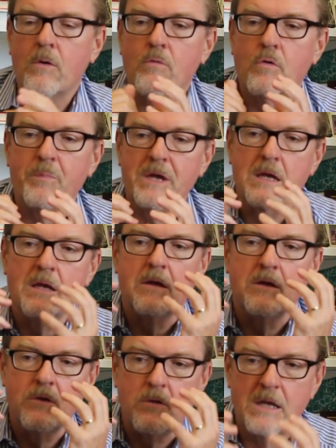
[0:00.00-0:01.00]
will be
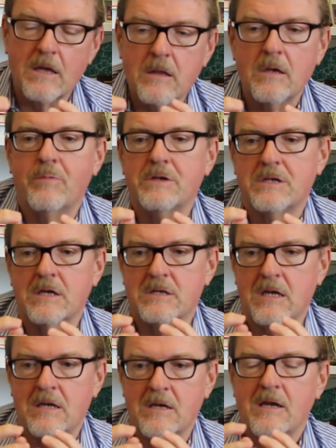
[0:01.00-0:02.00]
uniquely
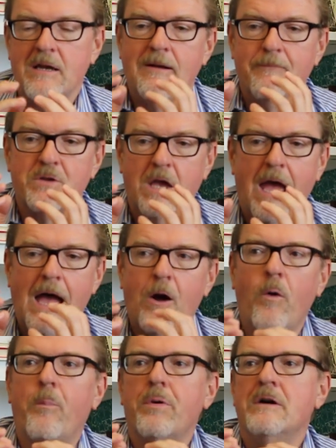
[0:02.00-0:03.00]
positioned to
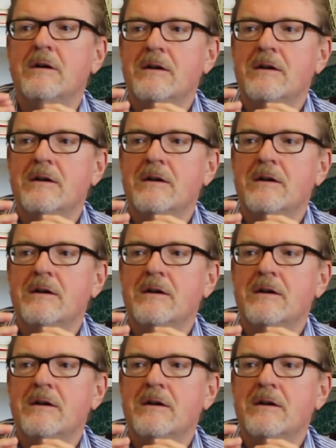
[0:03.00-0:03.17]
help